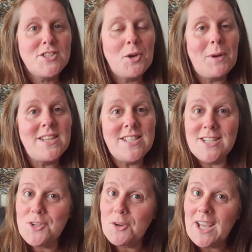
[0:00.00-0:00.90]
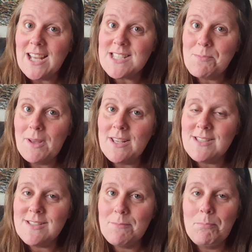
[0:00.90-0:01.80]
So I did go to
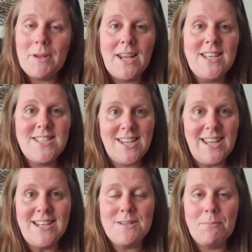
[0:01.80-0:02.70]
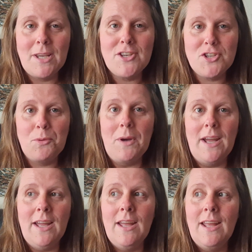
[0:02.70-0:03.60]
Kaspa's, but I did make sure
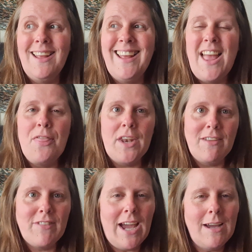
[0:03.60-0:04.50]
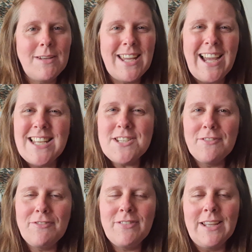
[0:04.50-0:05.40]
that I've kind
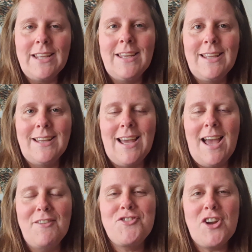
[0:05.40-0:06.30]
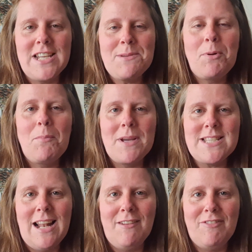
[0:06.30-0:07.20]
of... I've tried to put
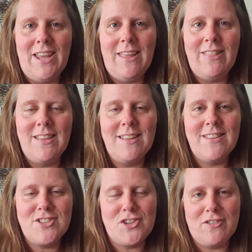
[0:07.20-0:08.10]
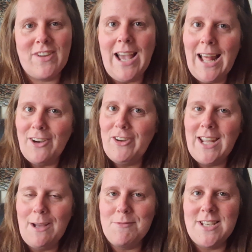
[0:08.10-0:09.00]
myself in the, the sort of calorie
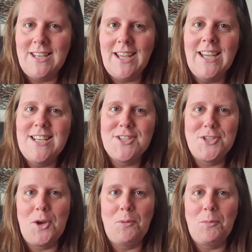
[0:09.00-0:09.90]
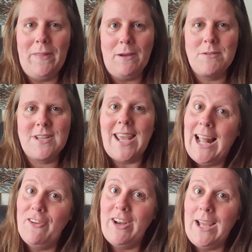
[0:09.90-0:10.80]
counting kind of zone without
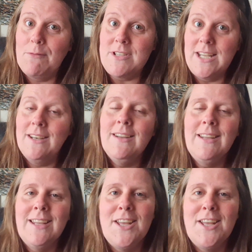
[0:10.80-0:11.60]
calorie counting.